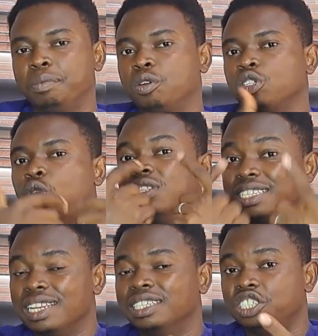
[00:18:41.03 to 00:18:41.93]
And because
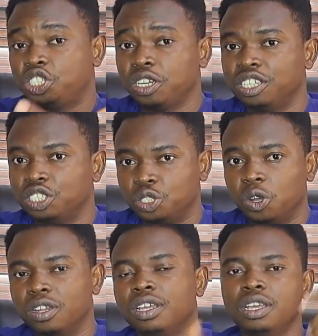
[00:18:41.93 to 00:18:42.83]
until excision is
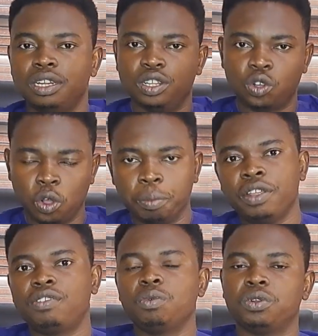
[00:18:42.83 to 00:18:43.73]
done, the
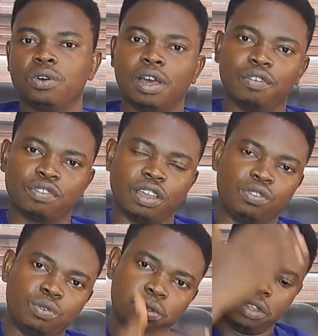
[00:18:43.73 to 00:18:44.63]
community will not have
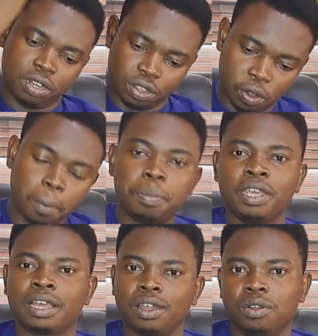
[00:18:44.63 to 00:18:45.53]
title, the
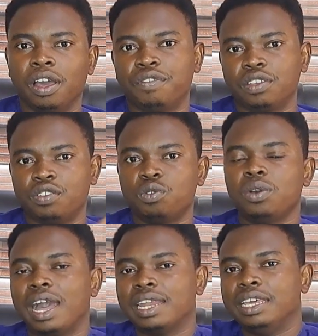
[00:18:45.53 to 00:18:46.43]
company cannot have
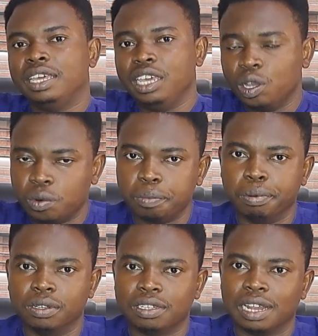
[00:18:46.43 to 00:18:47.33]
title, and he who
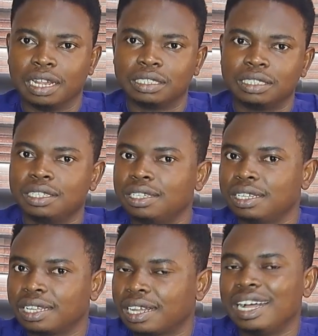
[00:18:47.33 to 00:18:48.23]
bought last
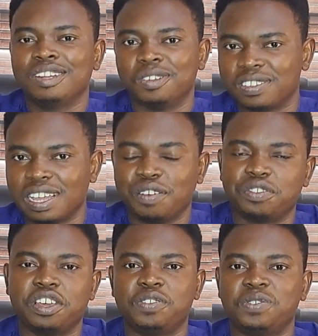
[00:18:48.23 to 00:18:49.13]
cannot have
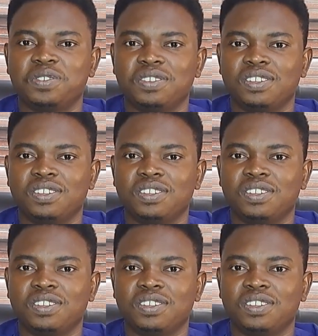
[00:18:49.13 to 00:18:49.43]
title.